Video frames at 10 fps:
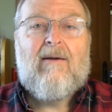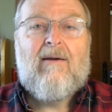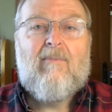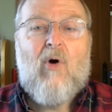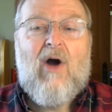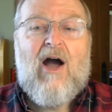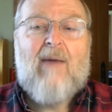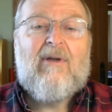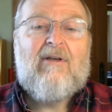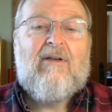
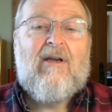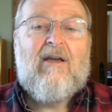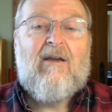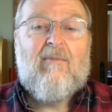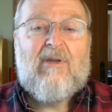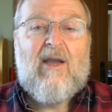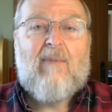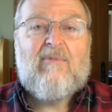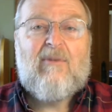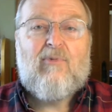Mohammed
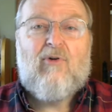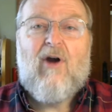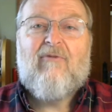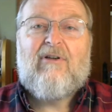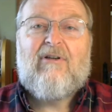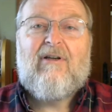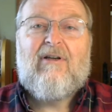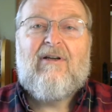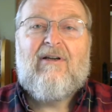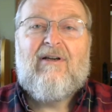becomes the prophet.
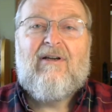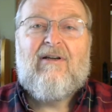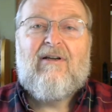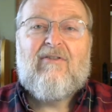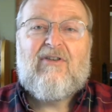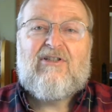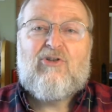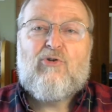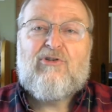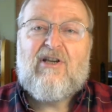The
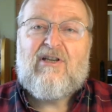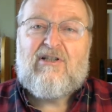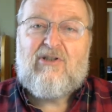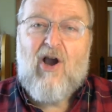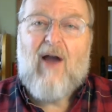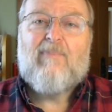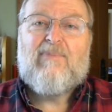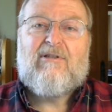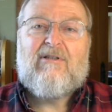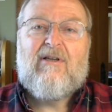searching
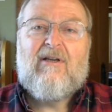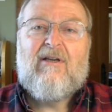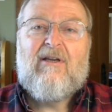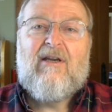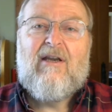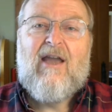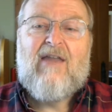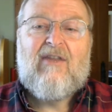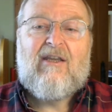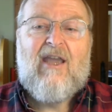stops
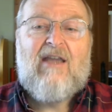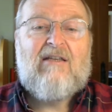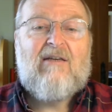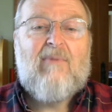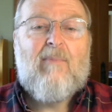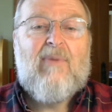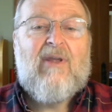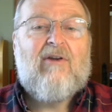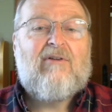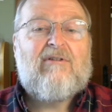and the kingdom
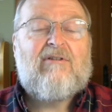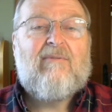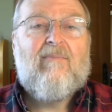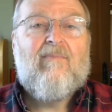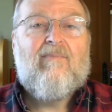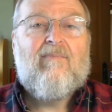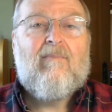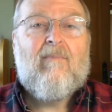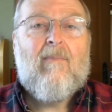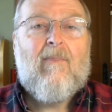appears.
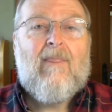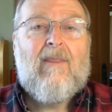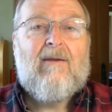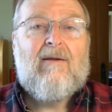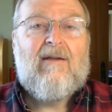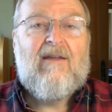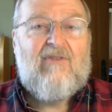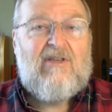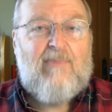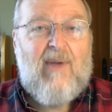In
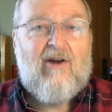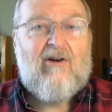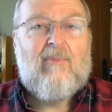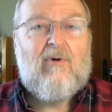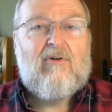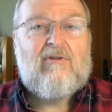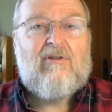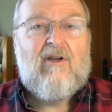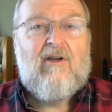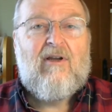these
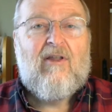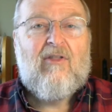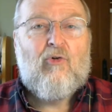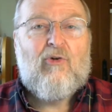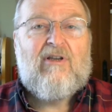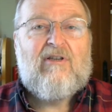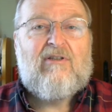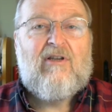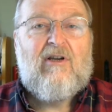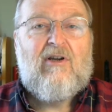parables, there
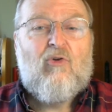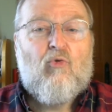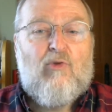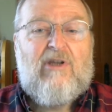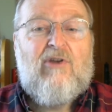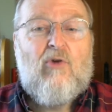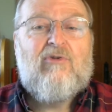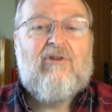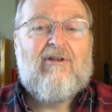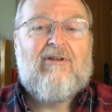is
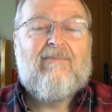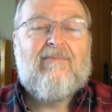reunion,